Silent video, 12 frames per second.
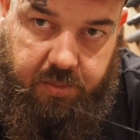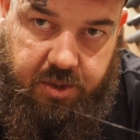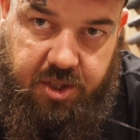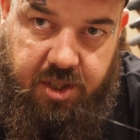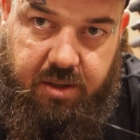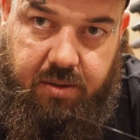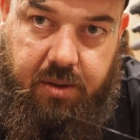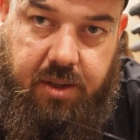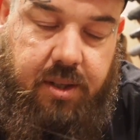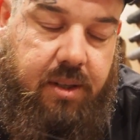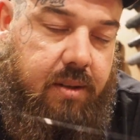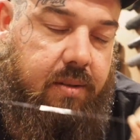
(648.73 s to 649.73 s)

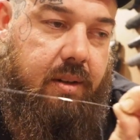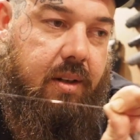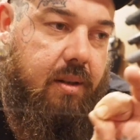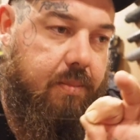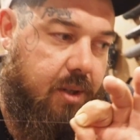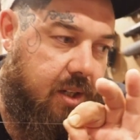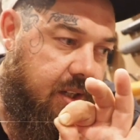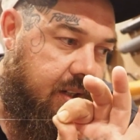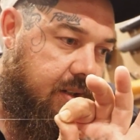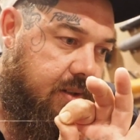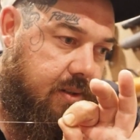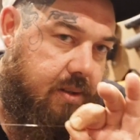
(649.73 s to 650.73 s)
Generally, I like my
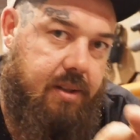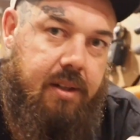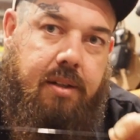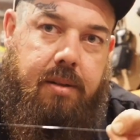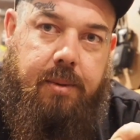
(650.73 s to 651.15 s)
leaders a little